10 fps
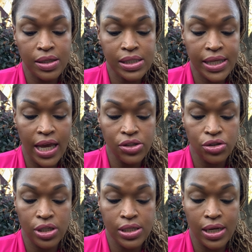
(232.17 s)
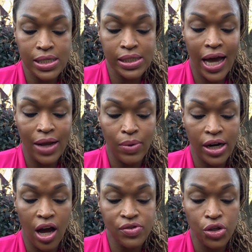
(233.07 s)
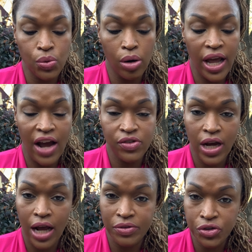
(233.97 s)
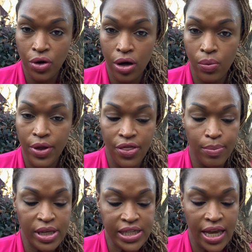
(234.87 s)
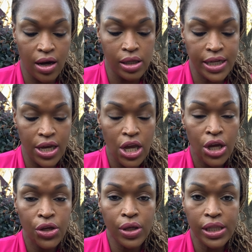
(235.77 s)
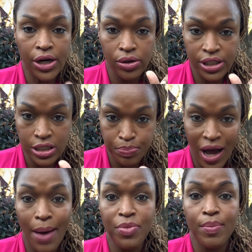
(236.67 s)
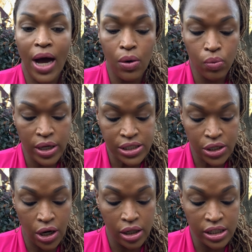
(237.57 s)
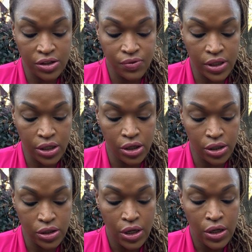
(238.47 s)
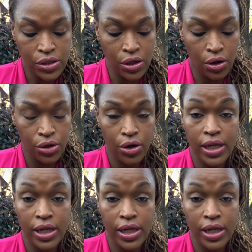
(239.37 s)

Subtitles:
skins are just going to slide right off. So you won't have to kind of struggle with them and take all day. You can literally just pop them out once the garlic is fully cooked. So you're going